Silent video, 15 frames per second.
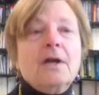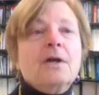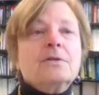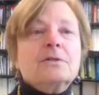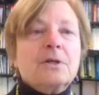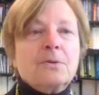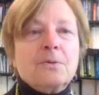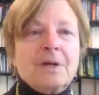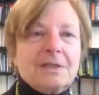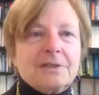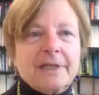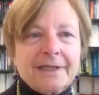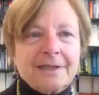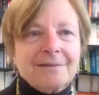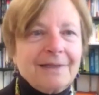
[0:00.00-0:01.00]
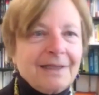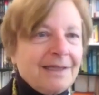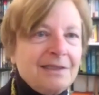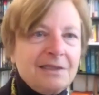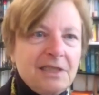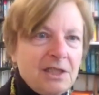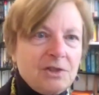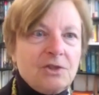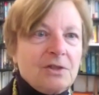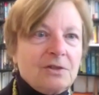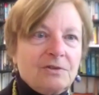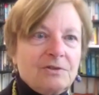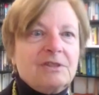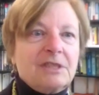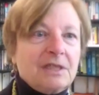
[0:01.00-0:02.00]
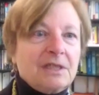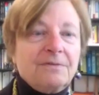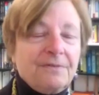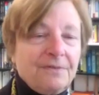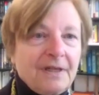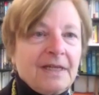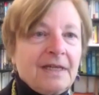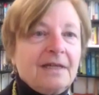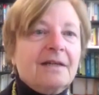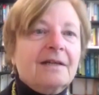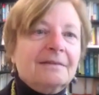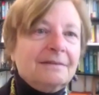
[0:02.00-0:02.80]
So it's like a contingency fee